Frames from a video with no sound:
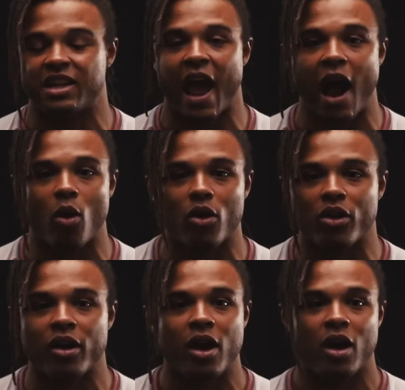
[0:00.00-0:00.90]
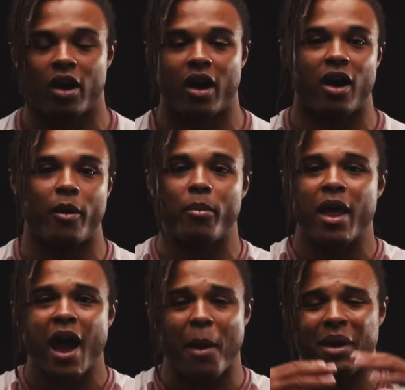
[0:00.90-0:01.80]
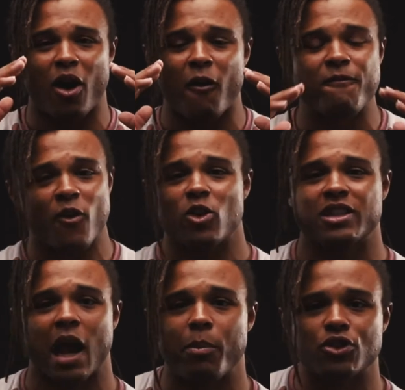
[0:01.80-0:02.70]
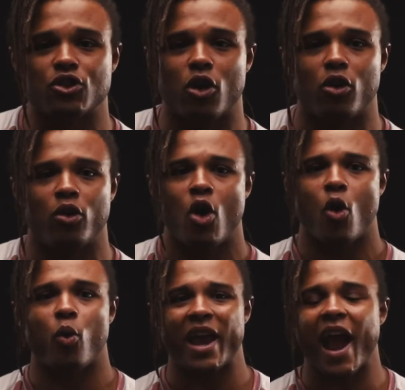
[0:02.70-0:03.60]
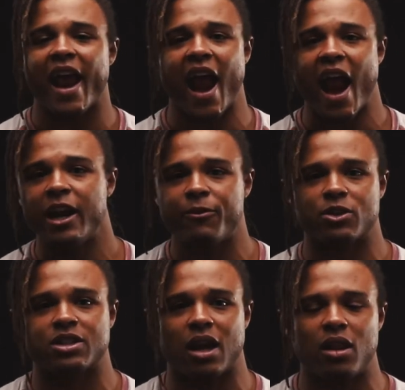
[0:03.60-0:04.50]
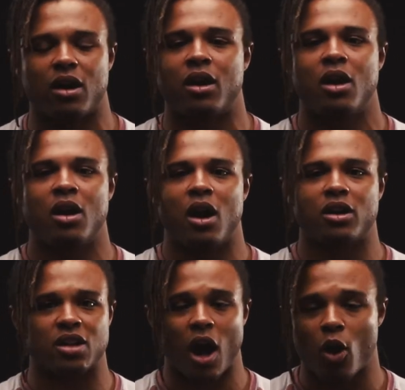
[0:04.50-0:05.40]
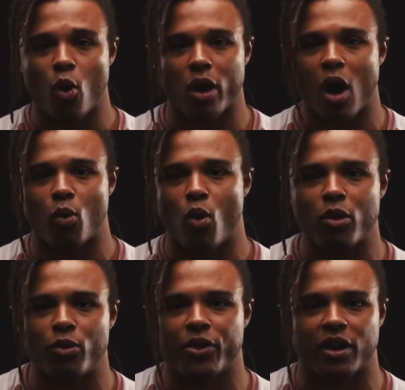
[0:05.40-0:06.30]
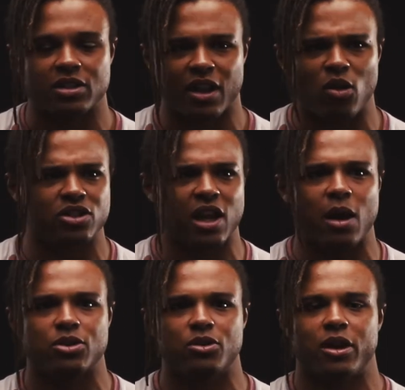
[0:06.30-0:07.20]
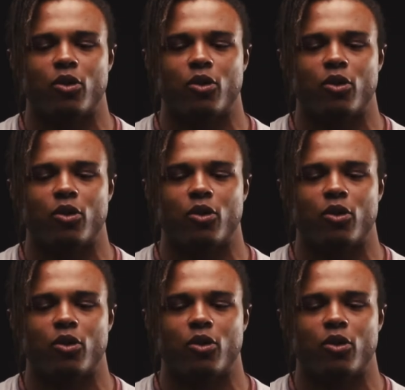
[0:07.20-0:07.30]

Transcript: an hour. Um, I mean, our first episode, we had Andy Frisella uh, talk one-on-one with us. And that was absolutely